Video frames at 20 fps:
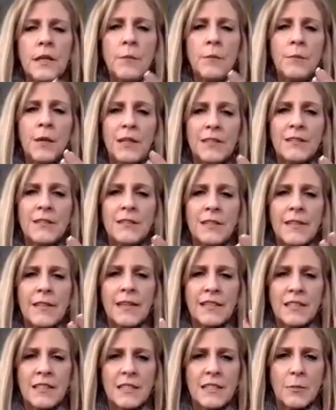But see,
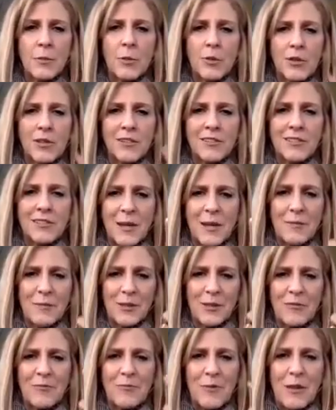that's a typical example
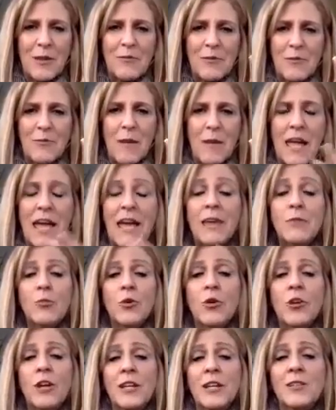of me with my head
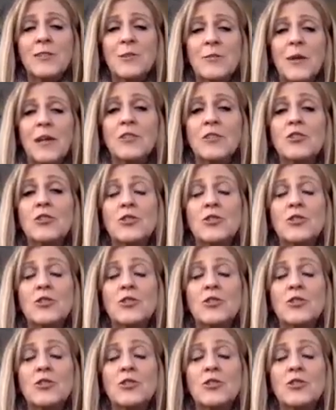working too much.